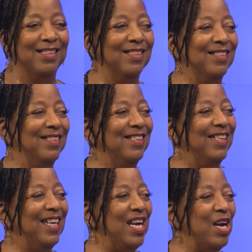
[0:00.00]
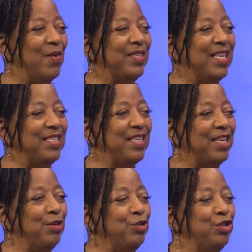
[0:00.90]
Yes. well, it sounds
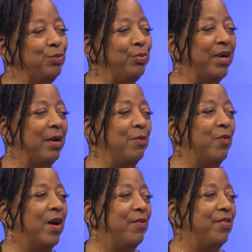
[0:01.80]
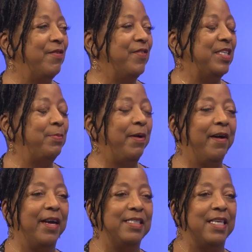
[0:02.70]
like you two bring a wealth of
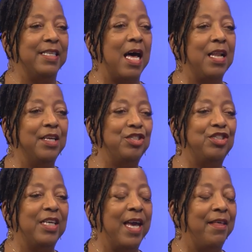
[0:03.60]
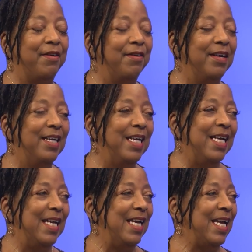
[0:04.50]
experience and knowledge together,
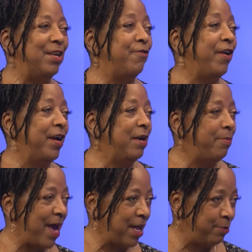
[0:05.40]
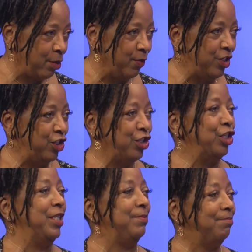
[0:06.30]
and are very compatible, which is
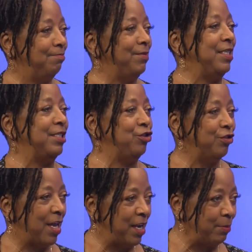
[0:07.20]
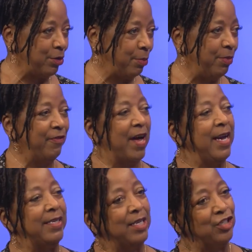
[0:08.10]
good. Mm-hmm. Things that you're not able to
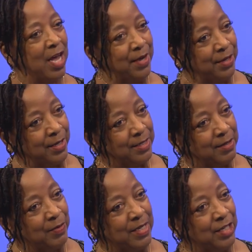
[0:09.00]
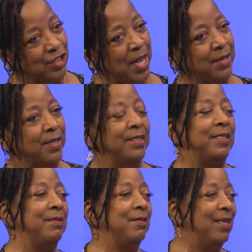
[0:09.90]
provide, Deshawn does, and what Deshawn
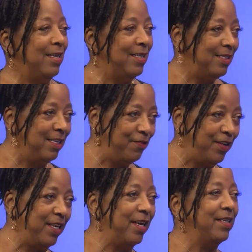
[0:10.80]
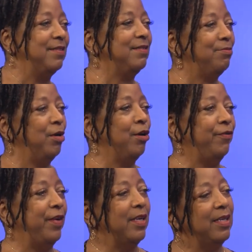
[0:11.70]
does, and Tiffany does.
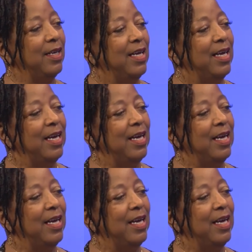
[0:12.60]
Perfect. Yes.